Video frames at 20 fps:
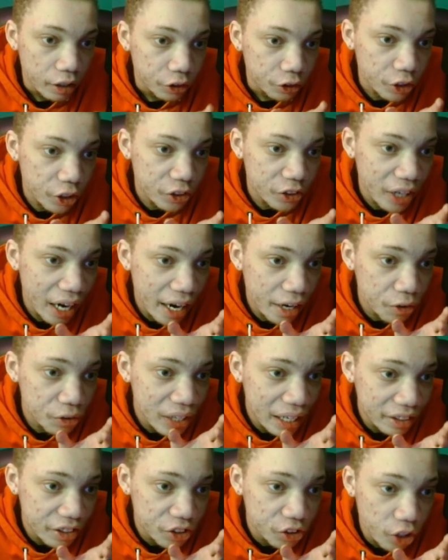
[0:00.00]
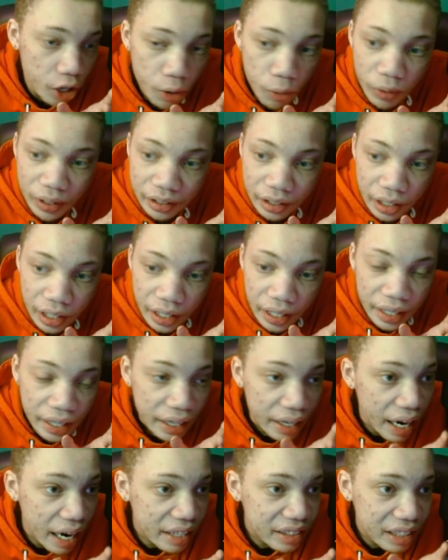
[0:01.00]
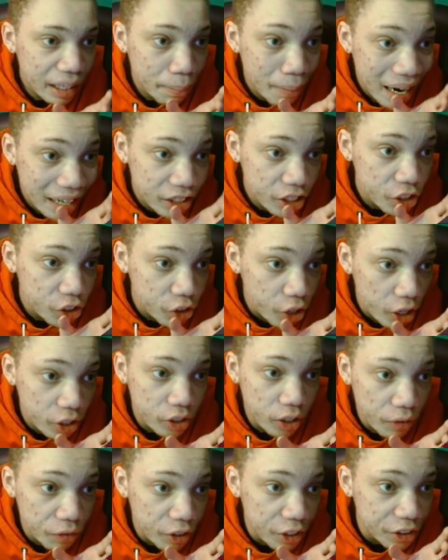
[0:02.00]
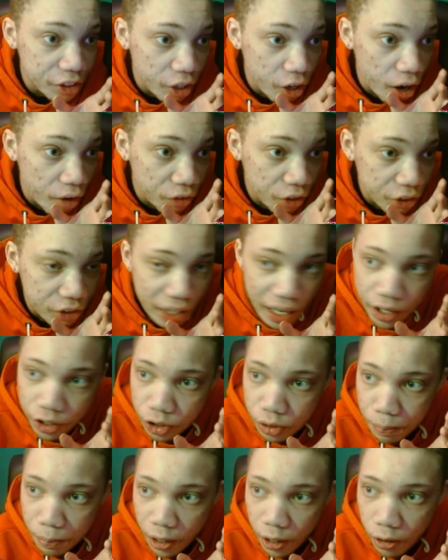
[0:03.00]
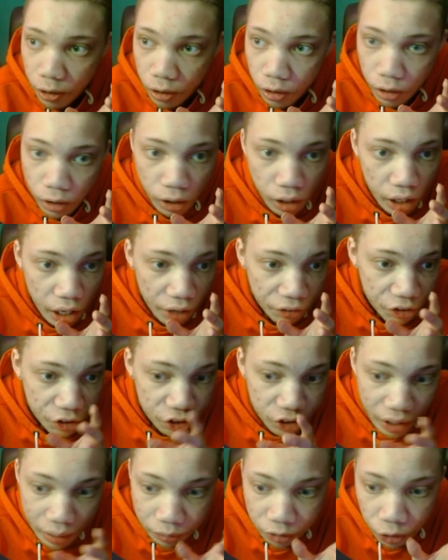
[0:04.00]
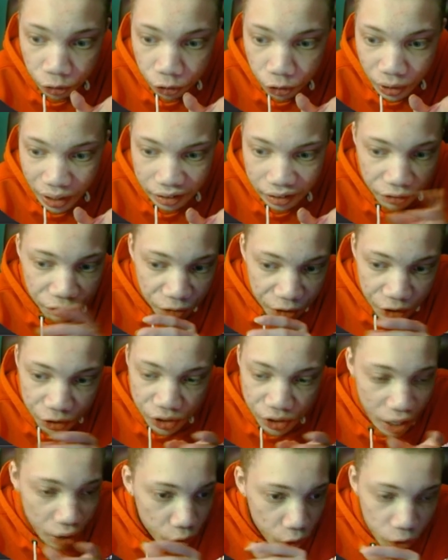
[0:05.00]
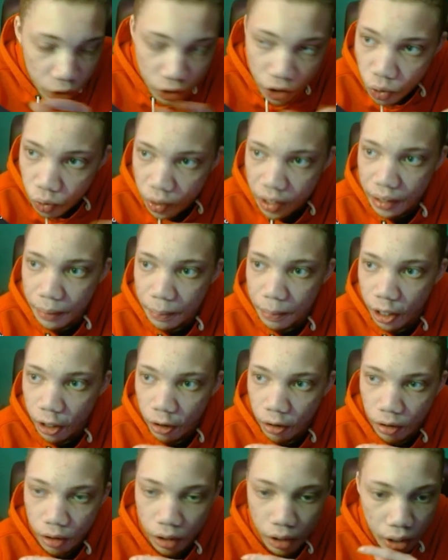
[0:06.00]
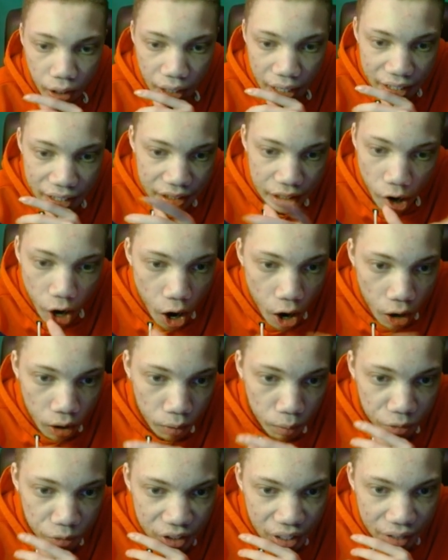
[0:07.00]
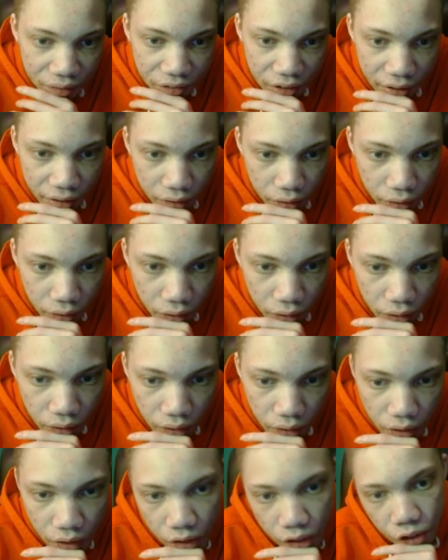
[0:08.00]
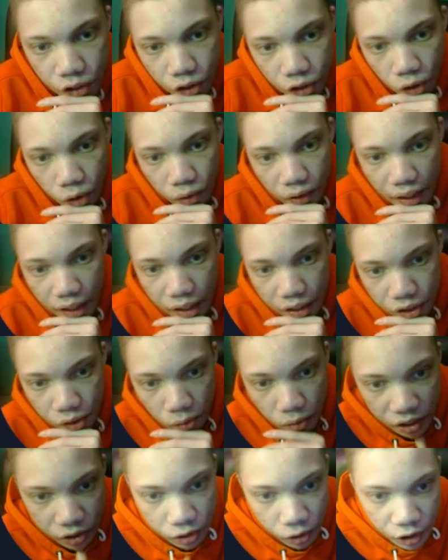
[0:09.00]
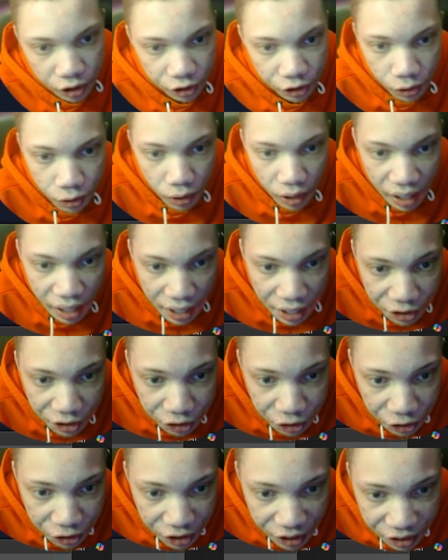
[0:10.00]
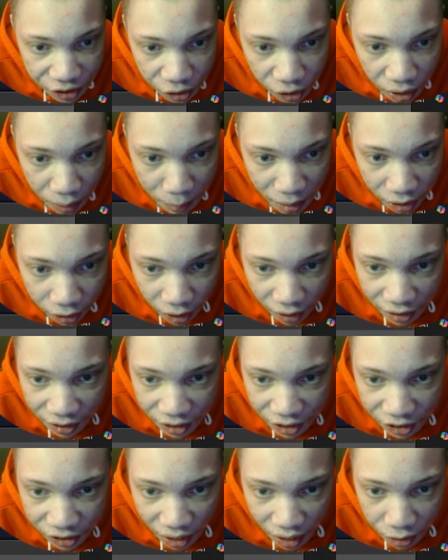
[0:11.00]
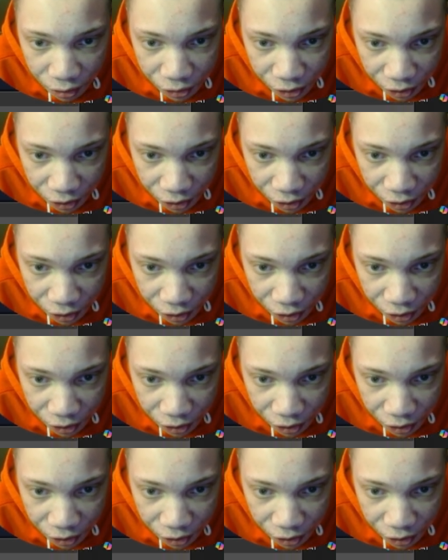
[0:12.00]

Their titles have to start with, it has to match the structure of their titles, bro. If the script don't do that, the video's not going nowhere, bro. It's not arguing safety. So yeah, so what it's going to do is you see it's going to give me a lot of these titles.